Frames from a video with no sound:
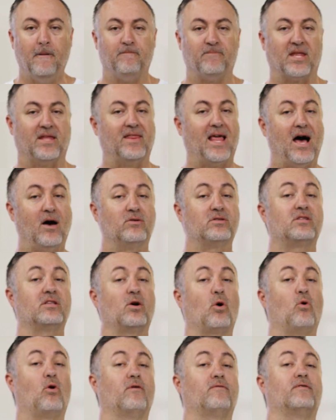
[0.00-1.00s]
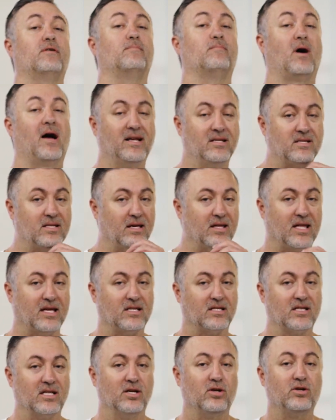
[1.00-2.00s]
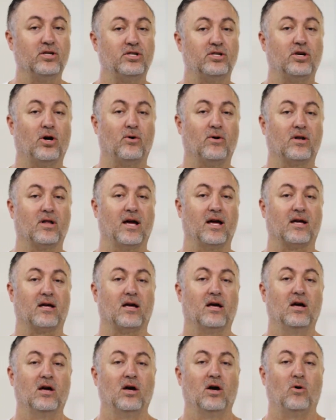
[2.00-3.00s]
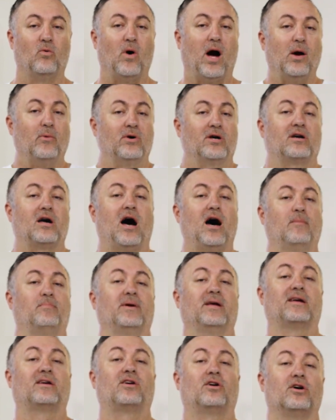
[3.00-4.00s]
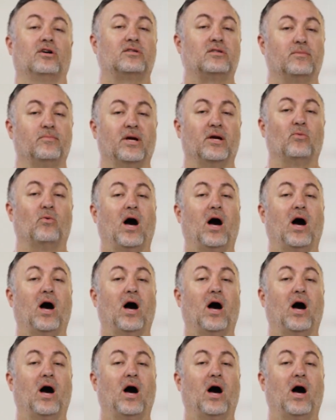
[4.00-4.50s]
And that was the orphan mindset that's literally showing, like, why would God be good to me?